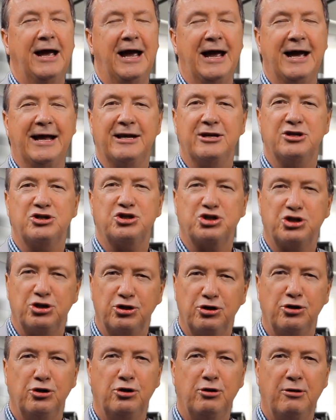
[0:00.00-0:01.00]
And it
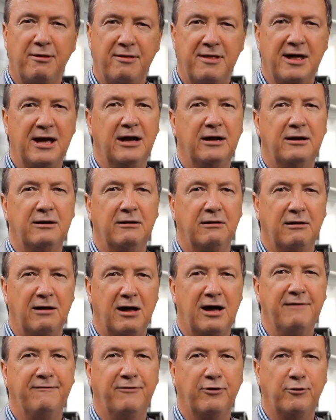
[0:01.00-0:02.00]
turned their
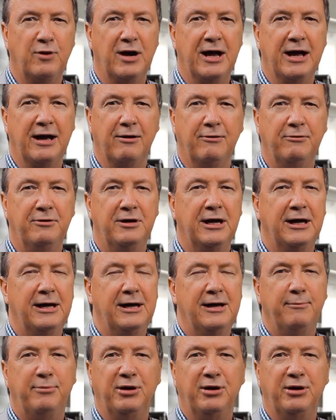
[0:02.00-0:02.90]
life around,